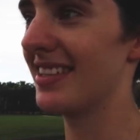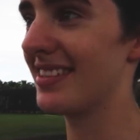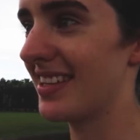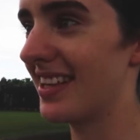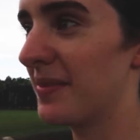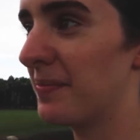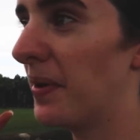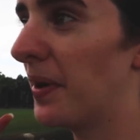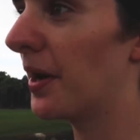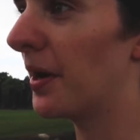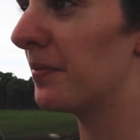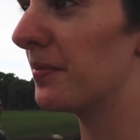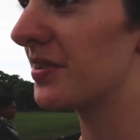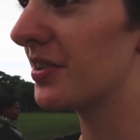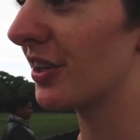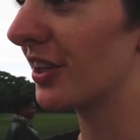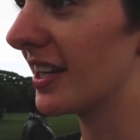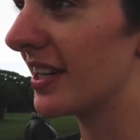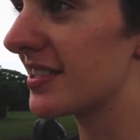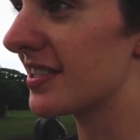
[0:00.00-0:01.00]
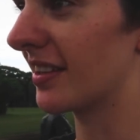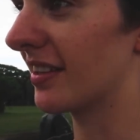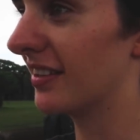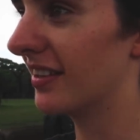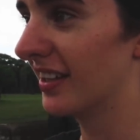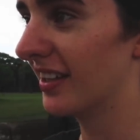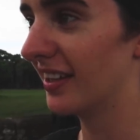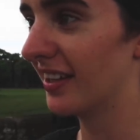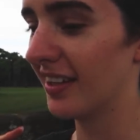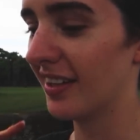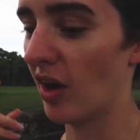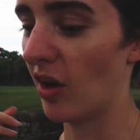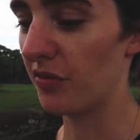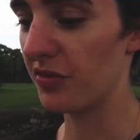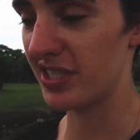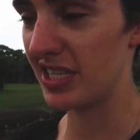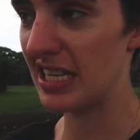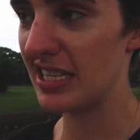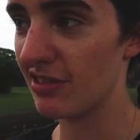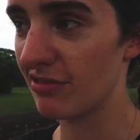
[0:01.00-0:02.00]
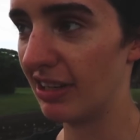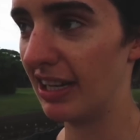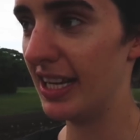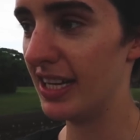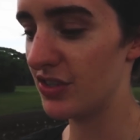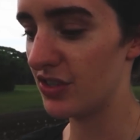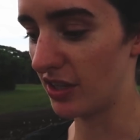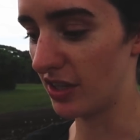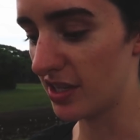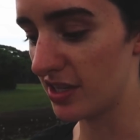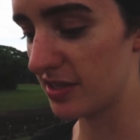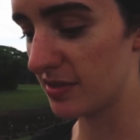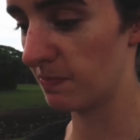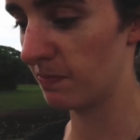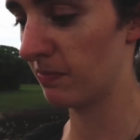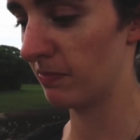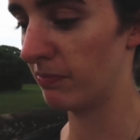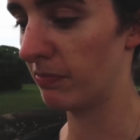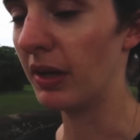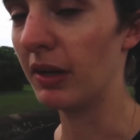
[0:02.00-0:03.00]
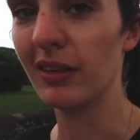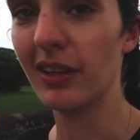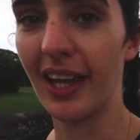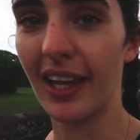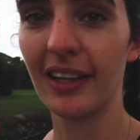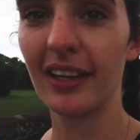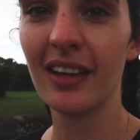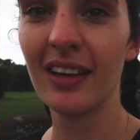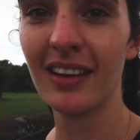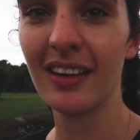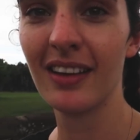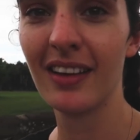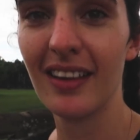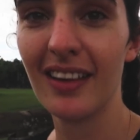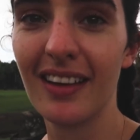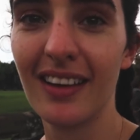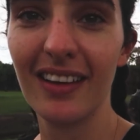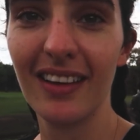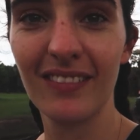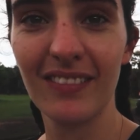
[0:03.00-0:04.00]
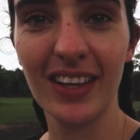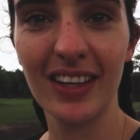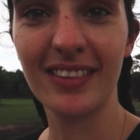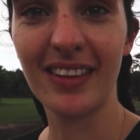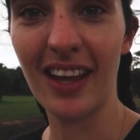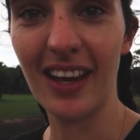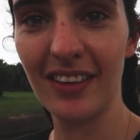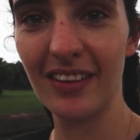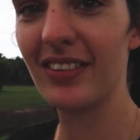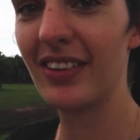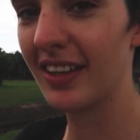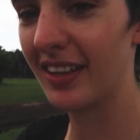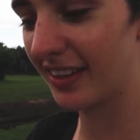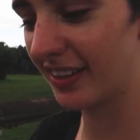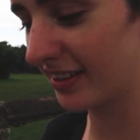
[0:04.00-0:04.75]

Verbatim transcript: There's like palm trees, and obviously it's a religious building, but it's kind of